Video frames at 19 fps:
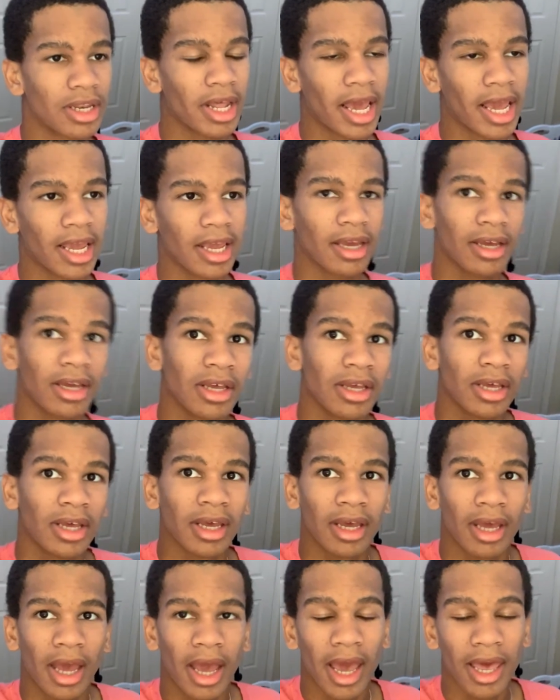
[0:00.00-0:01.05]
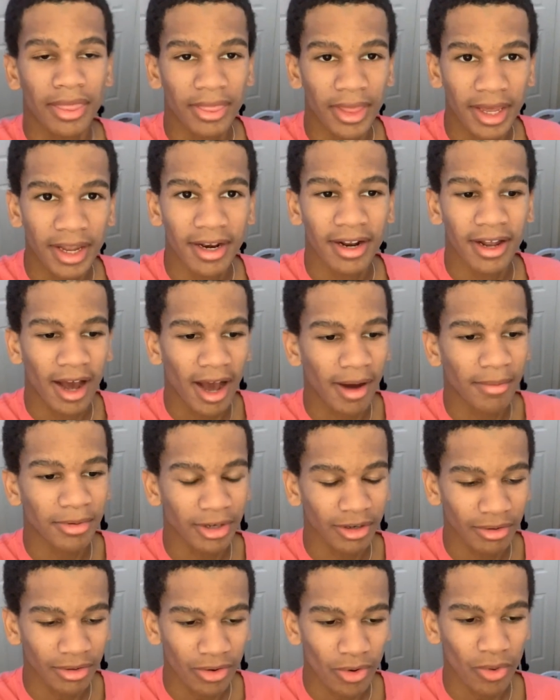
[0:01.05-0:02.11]
day, and then I'm
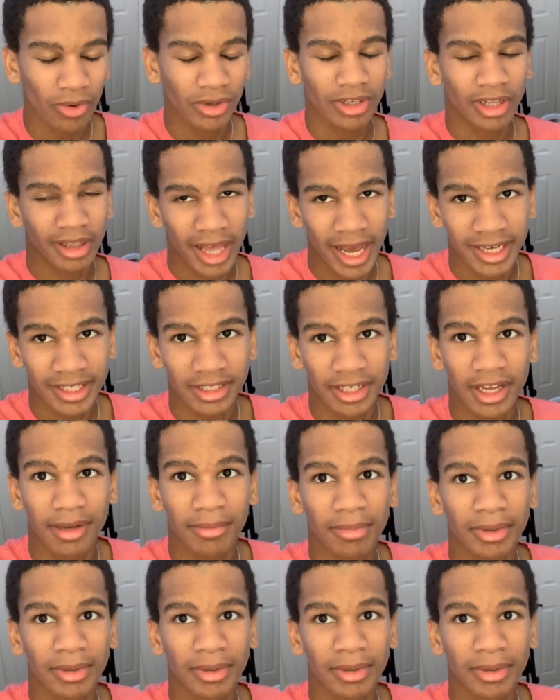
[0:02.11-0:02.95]
gonna record the last day.